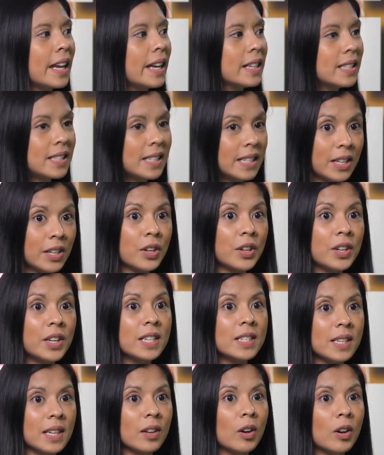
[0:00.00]
is
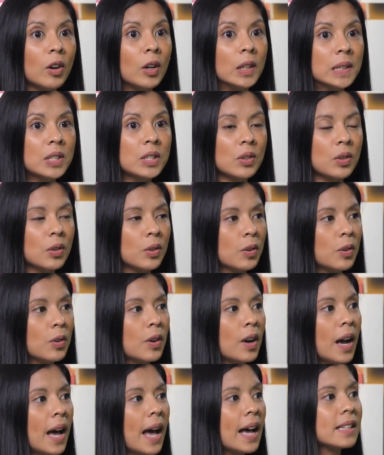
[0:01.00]
increasing
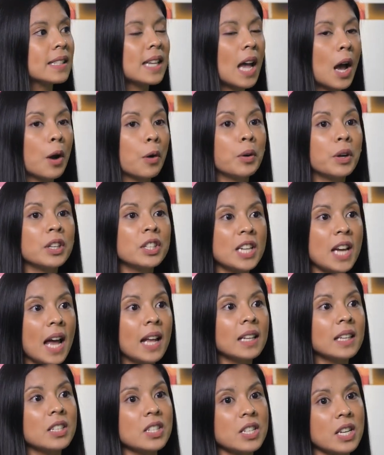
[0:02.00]
also as our
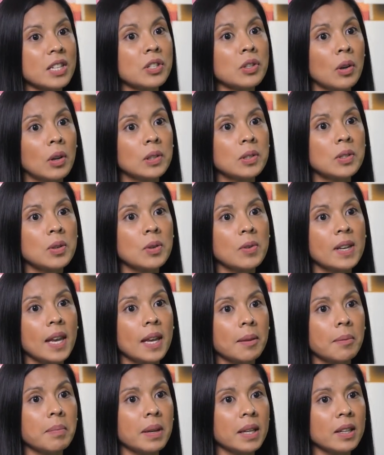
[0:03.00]
challenges also
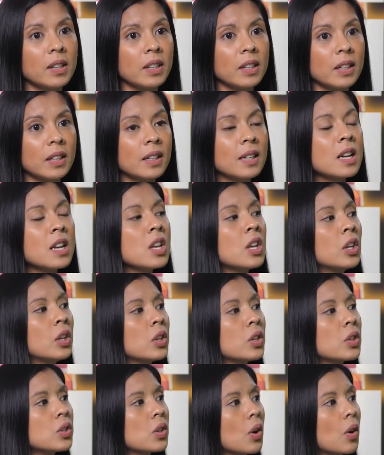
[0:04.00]
get bigger.
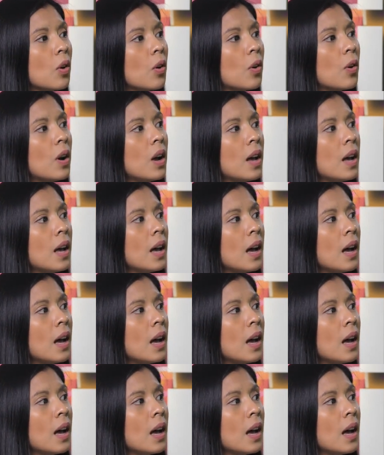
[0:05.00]
So